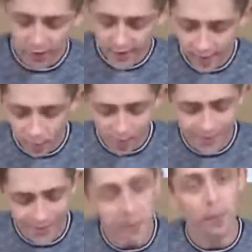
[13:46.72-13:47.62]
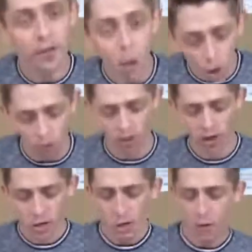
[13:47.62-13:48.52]
that someone doesn't
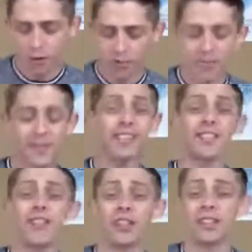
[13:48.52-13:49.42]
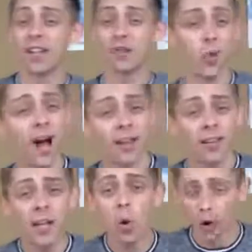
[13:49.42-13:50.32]
belong, whether it's because of their
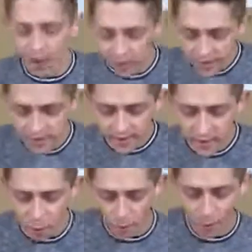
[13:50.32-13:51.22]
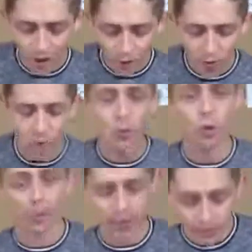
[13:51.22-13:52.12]
sexuality or ethnicity or background
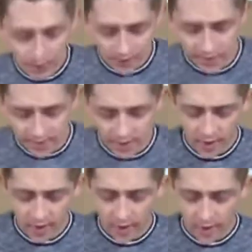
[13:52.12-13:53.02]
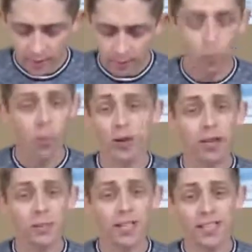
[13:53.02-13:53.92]
or beliefs,
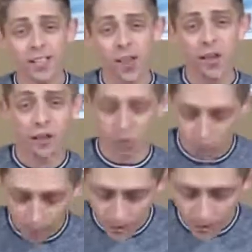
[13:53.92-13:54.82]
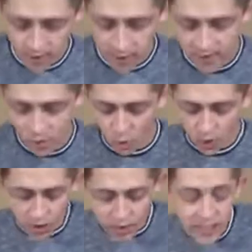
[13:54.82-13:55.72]
whether it's because of their disruptiveness
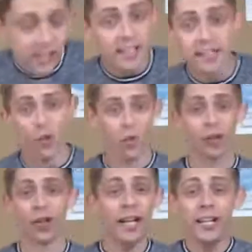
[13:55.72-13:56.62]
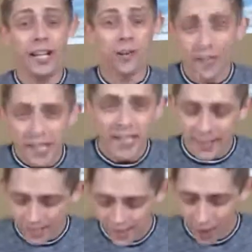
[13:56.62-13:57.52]
or their neediness or their
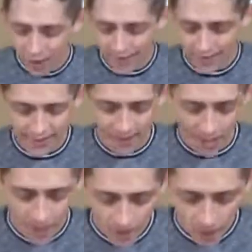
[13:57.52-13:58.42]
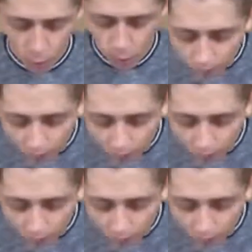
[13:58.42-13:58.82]
inconveniencing of us, we're